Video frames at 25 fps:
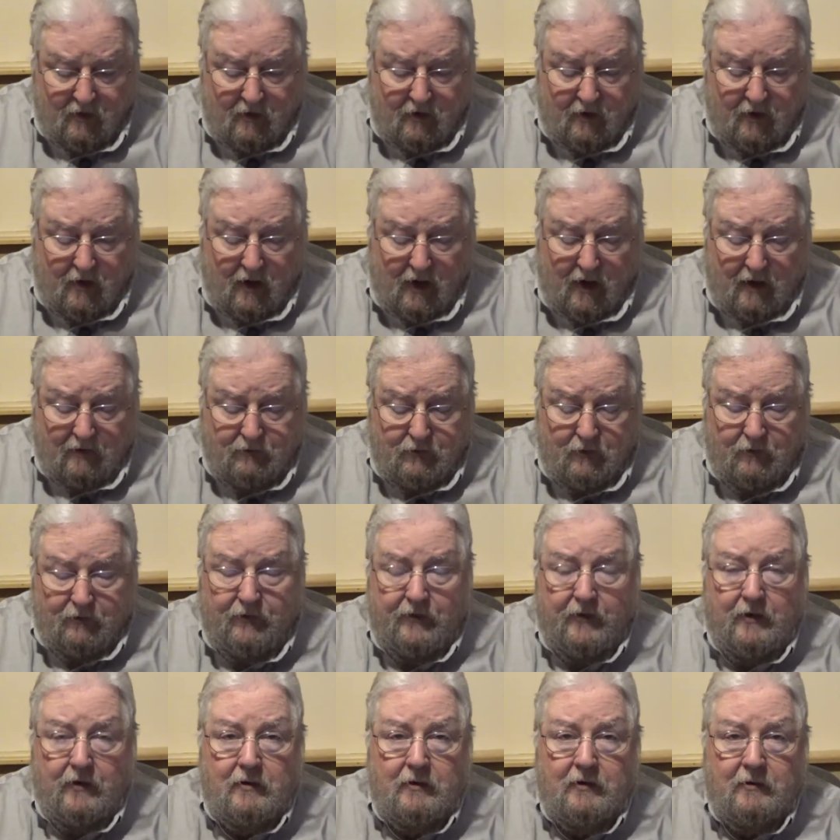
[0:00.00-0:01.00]
God
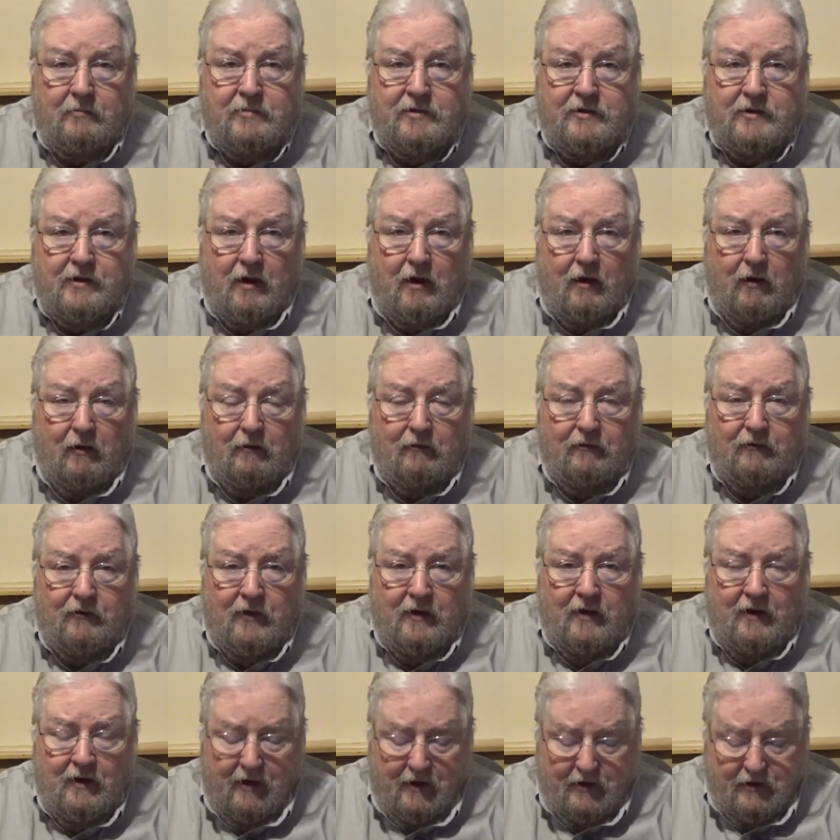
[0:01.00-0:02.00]
revealed himself
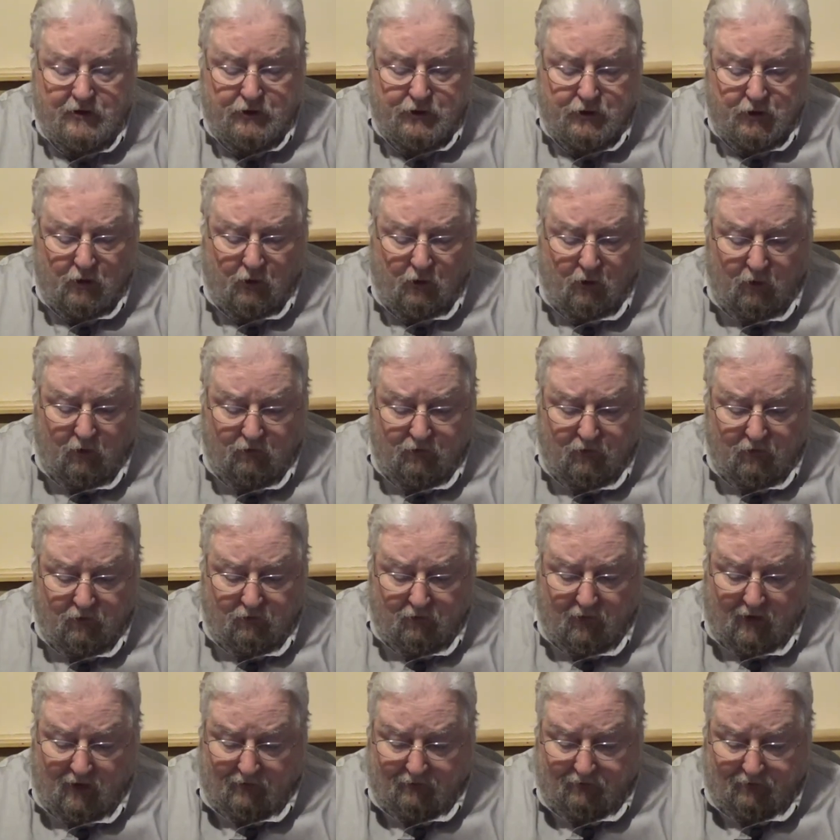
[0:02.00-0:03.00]
as Jehovah
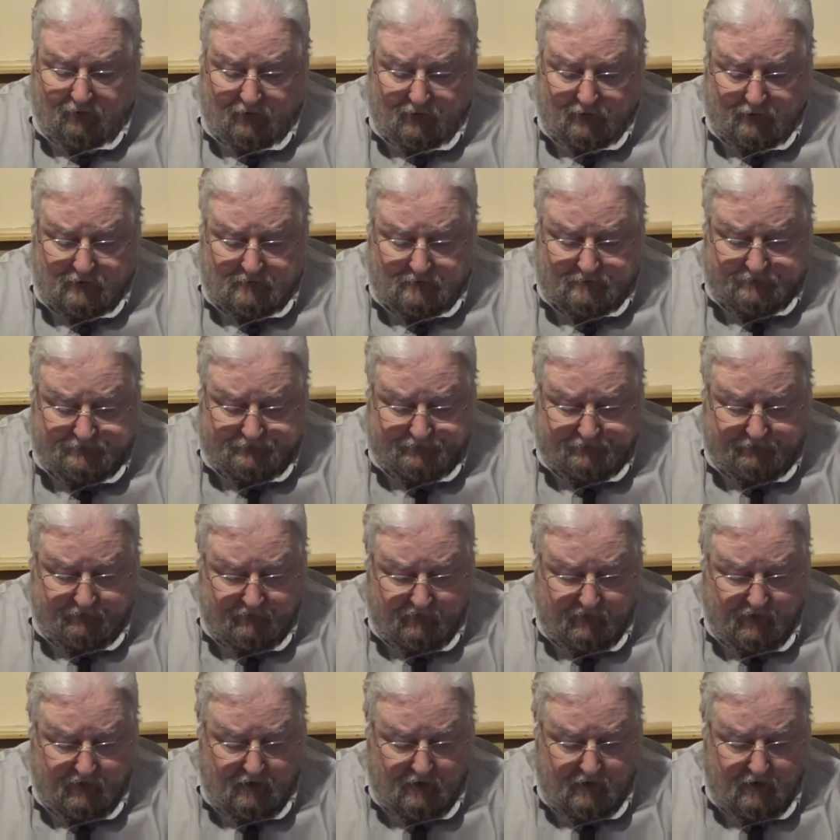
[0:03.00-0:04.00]
Rapha.
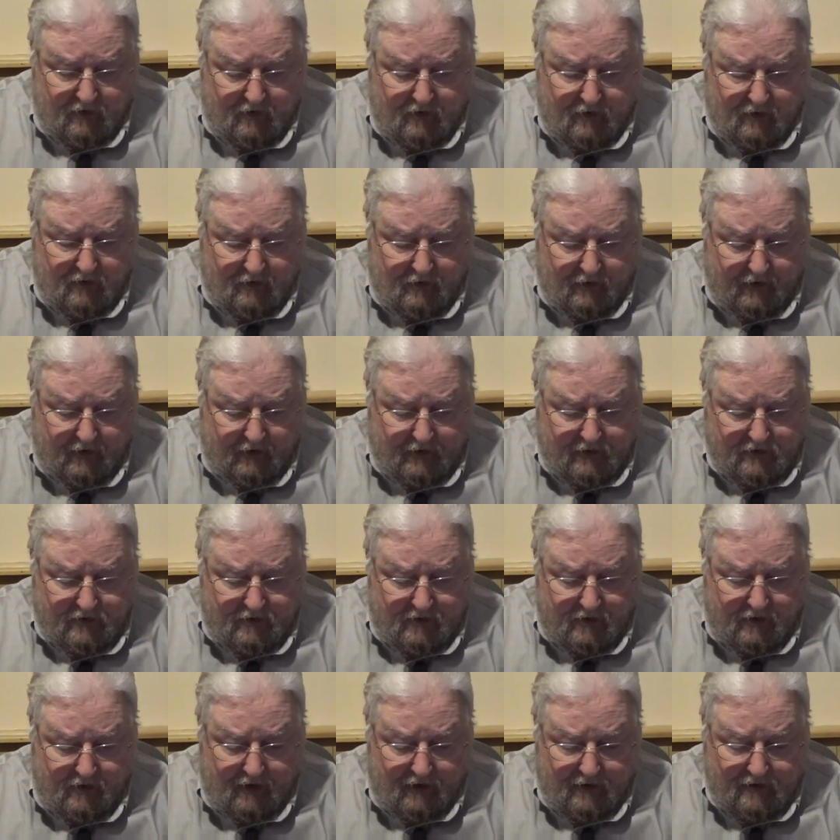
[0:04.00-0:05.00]
Next,
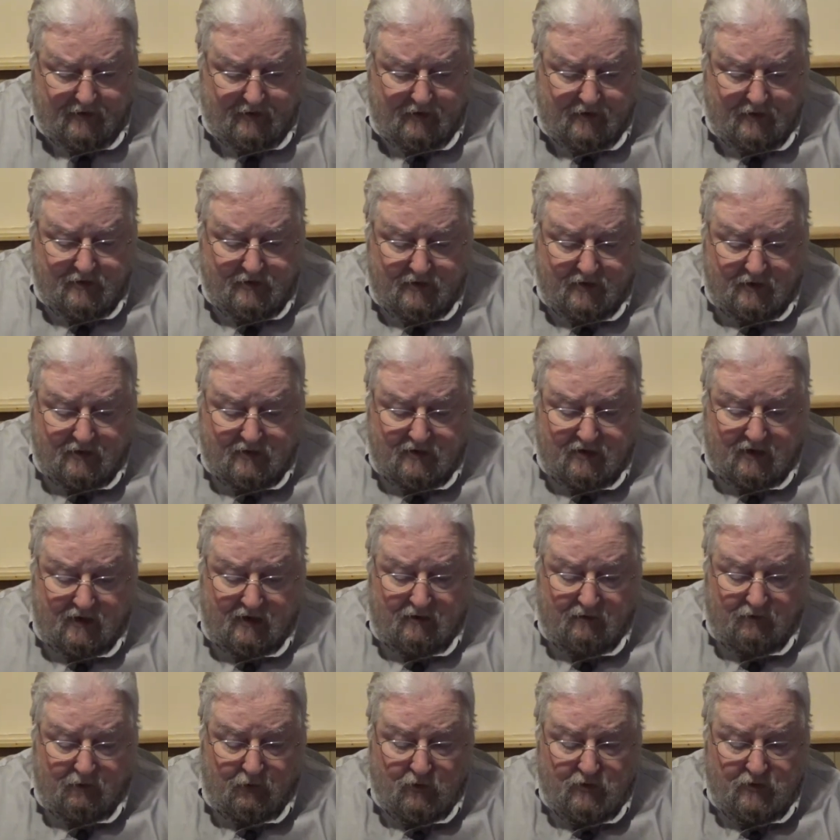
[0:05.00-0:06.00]
in Exodus
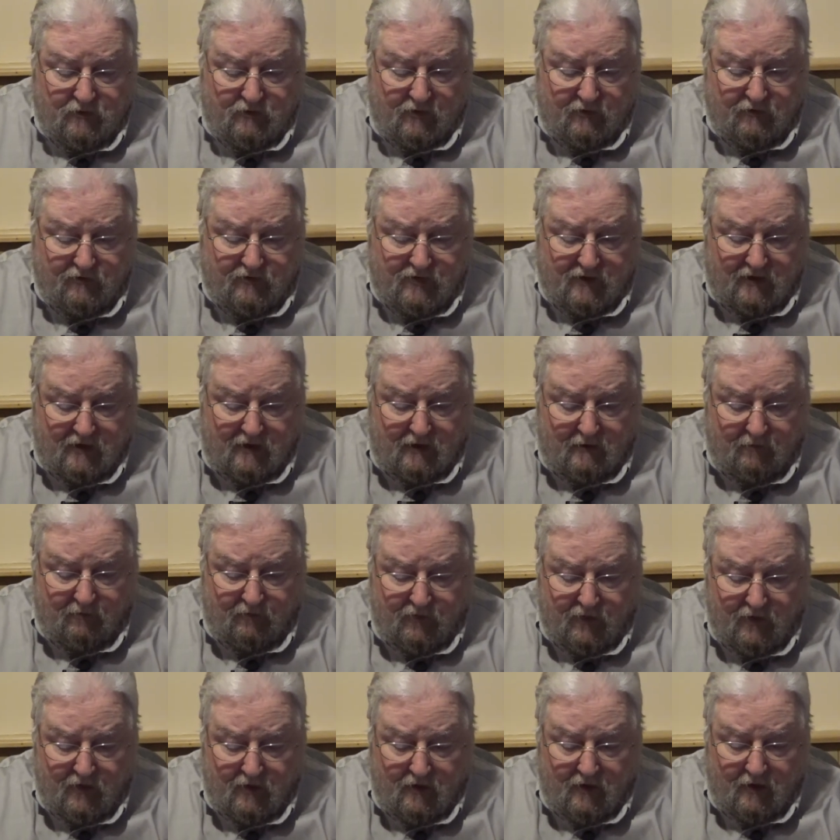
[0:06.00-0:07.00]
16, verse 15,
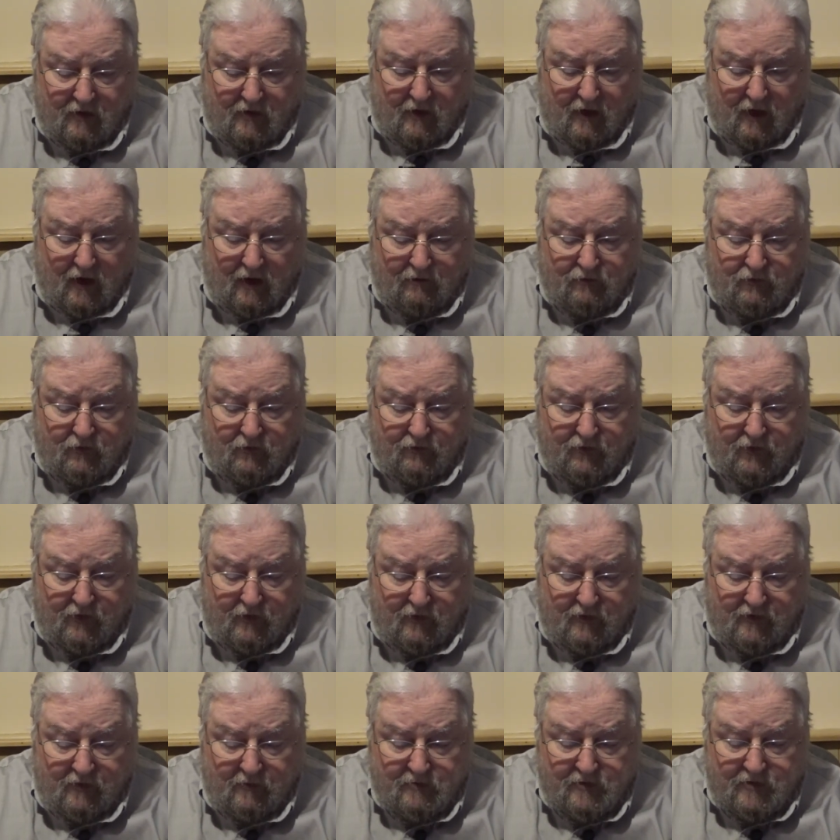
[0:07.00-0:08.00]
God
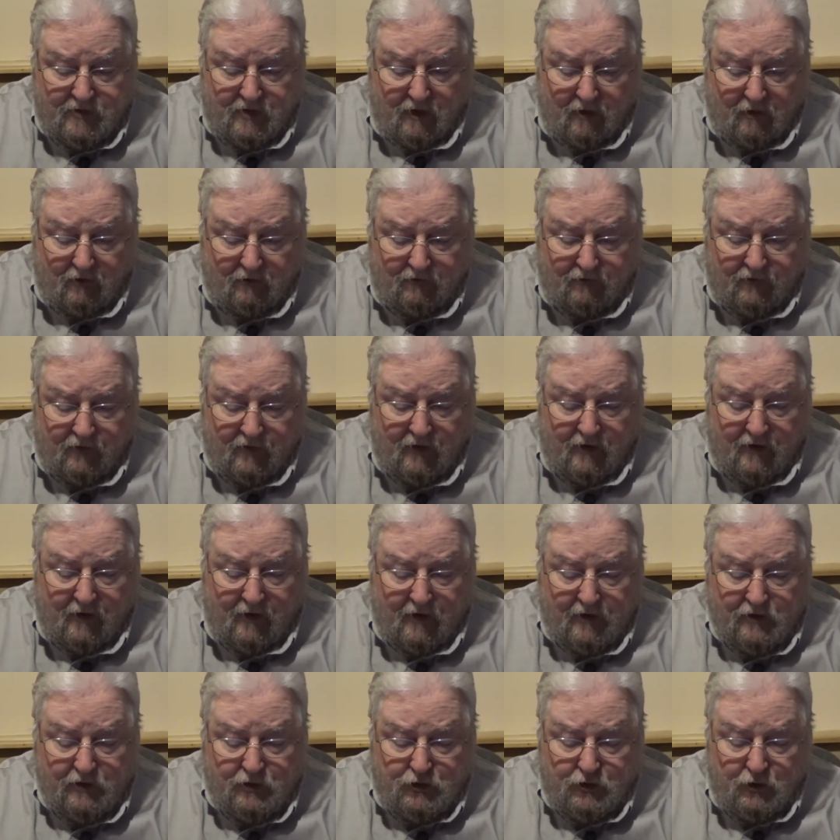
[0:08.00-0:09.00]
revealed himself
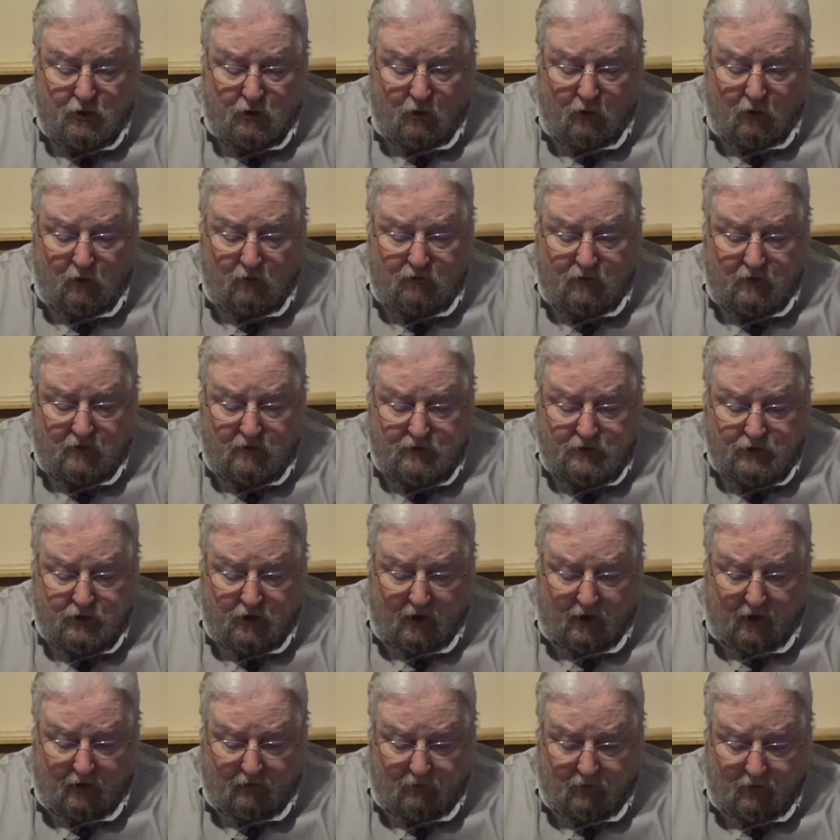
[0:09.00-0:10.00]
as Jehovah
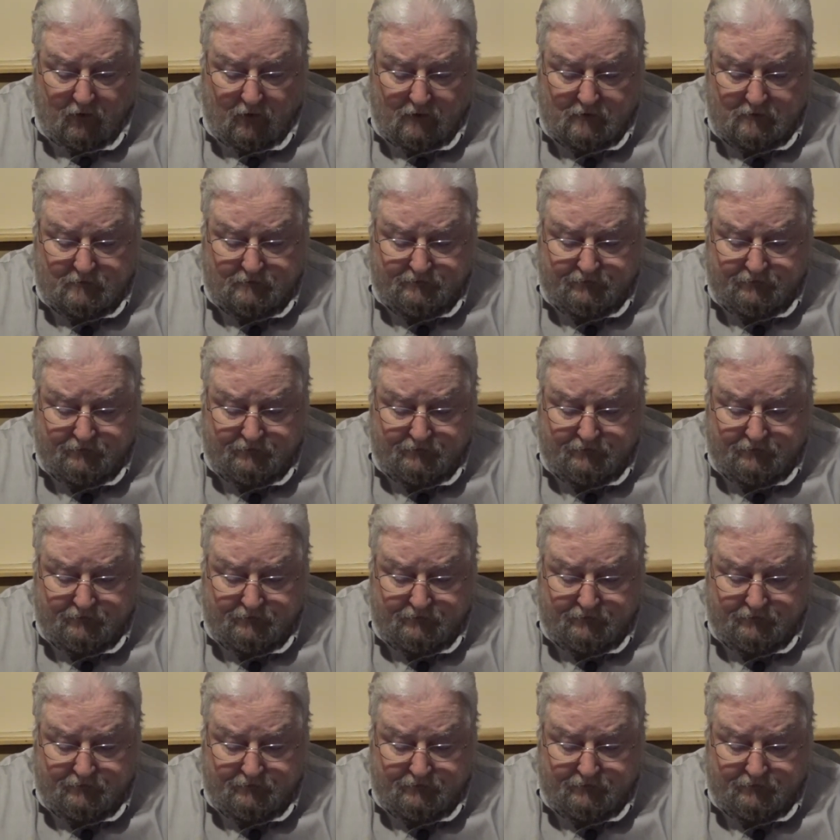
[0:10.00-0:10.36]
Jireh.